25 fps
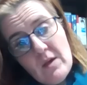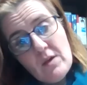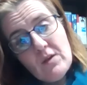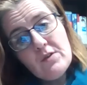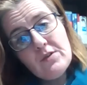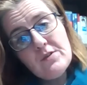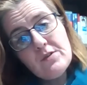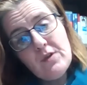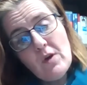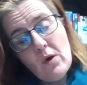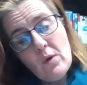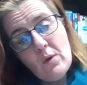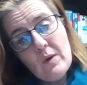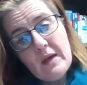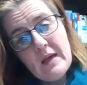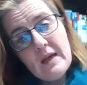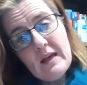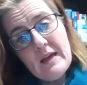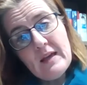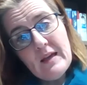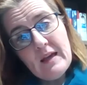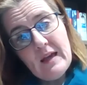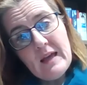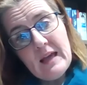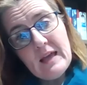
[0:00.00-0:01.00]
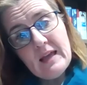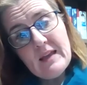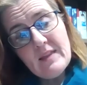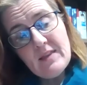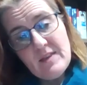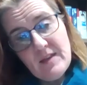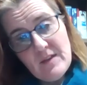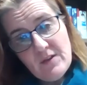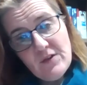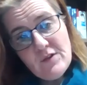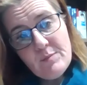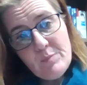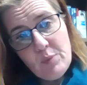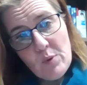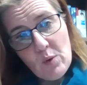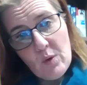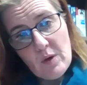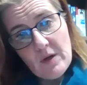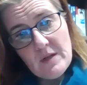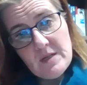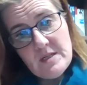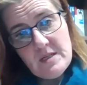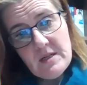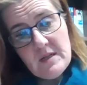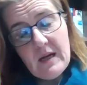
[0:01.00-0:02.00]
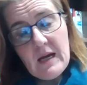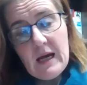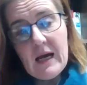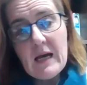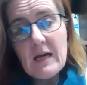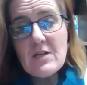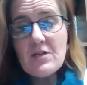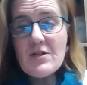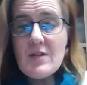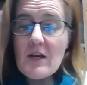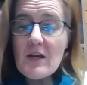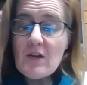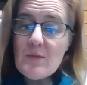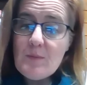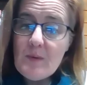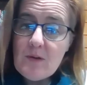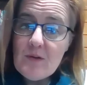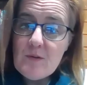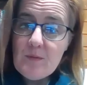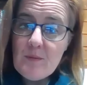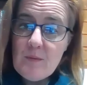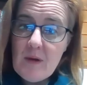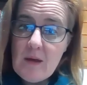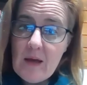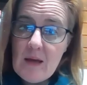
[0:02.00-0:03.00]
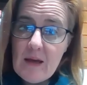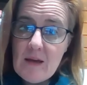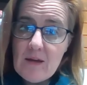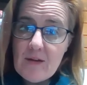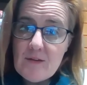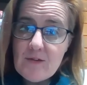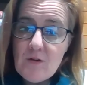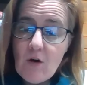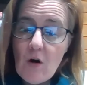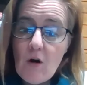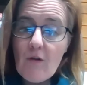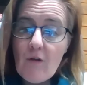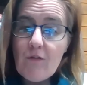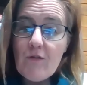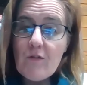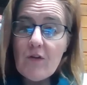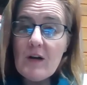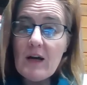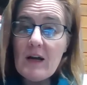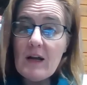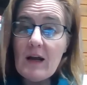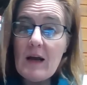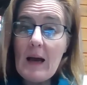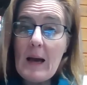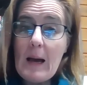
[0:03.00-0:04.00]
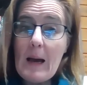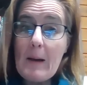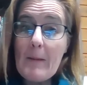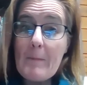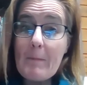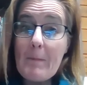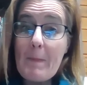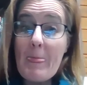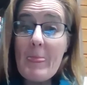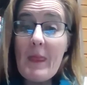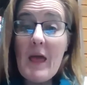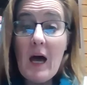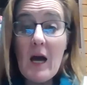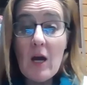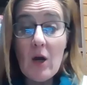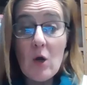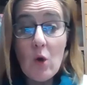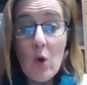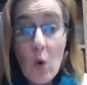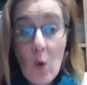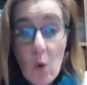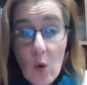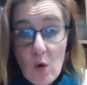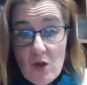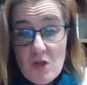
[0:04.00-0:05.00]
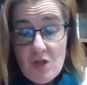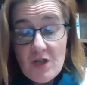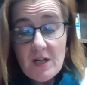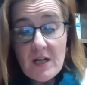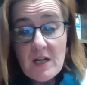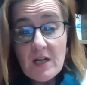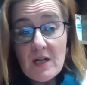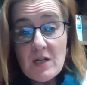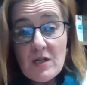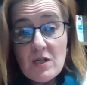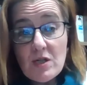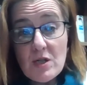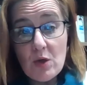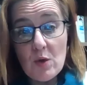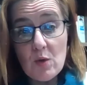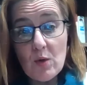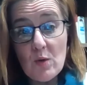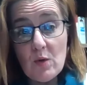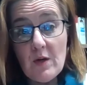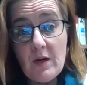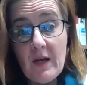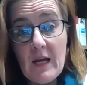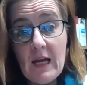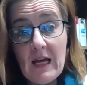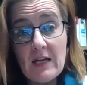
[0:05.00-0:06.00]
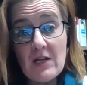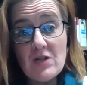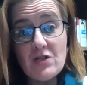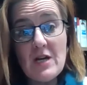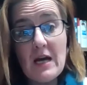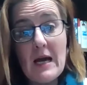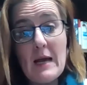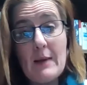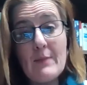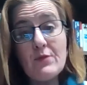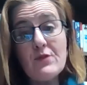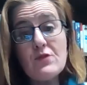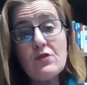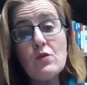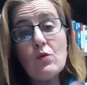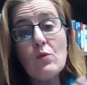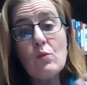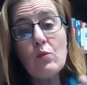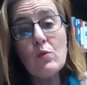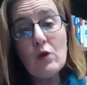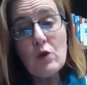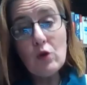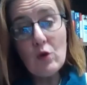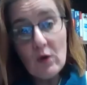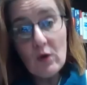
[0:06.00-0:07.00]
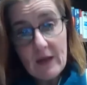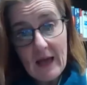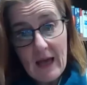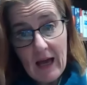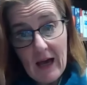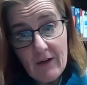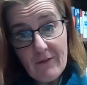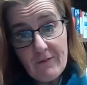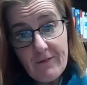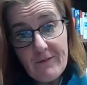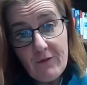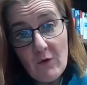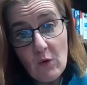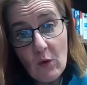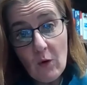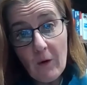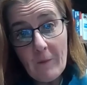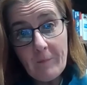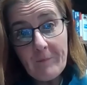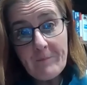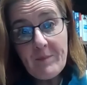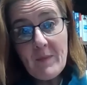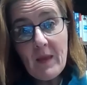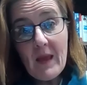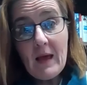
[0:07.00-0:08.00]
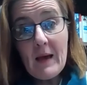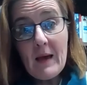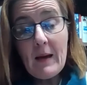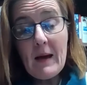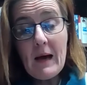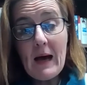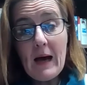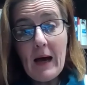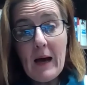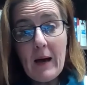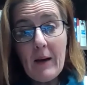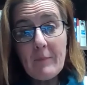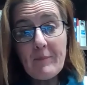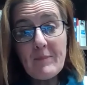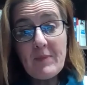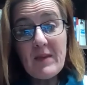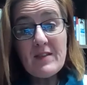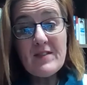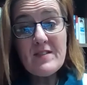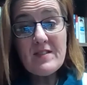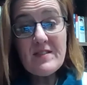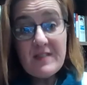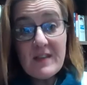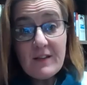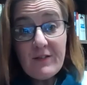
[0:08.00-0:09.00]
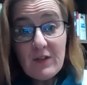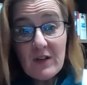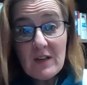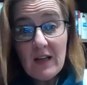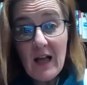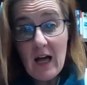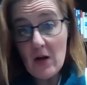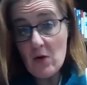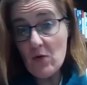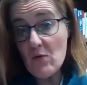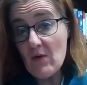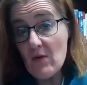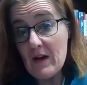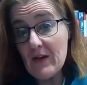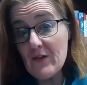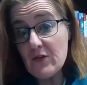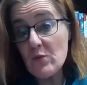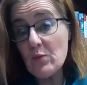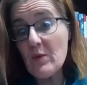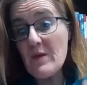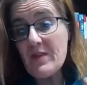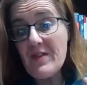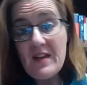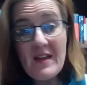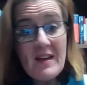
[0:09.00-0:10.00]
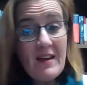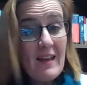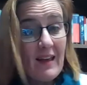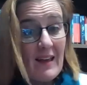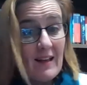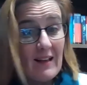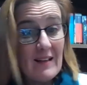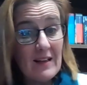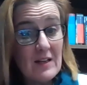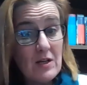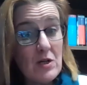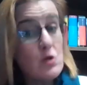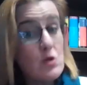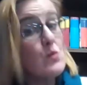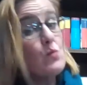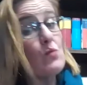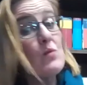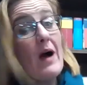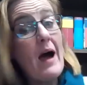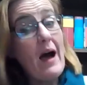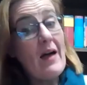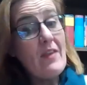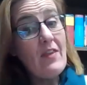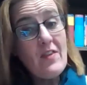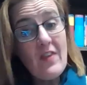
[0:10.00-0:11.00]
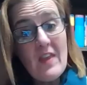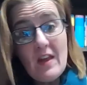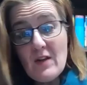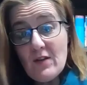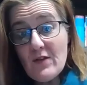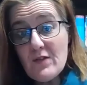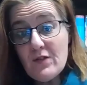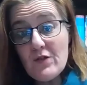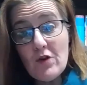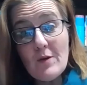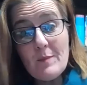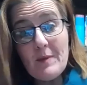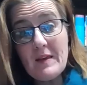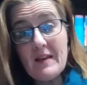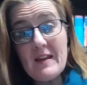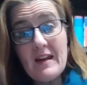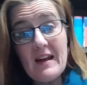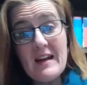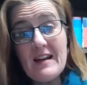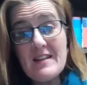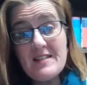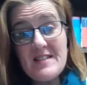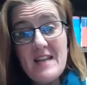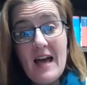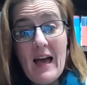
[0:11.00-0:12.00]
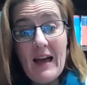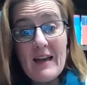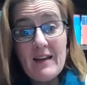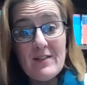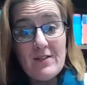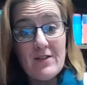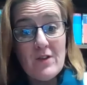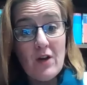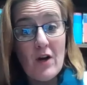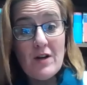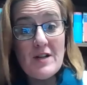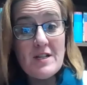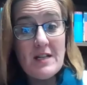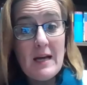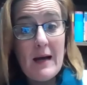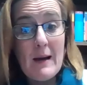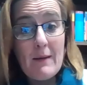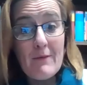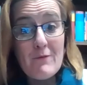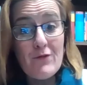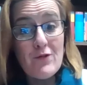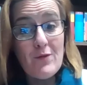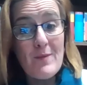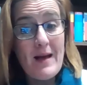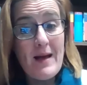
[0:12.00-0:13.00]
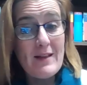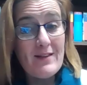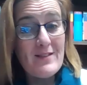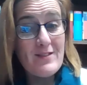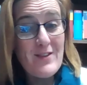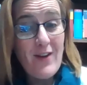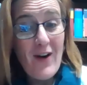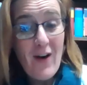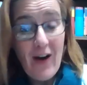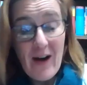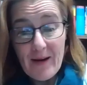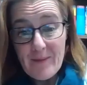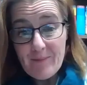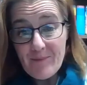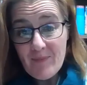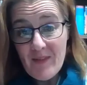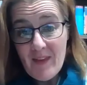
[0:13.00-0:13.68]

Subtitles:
So at this point, Shakespeare is offering a caution to King James to look out for civil unrest within England rather than assuming that an attack is going to come from outside.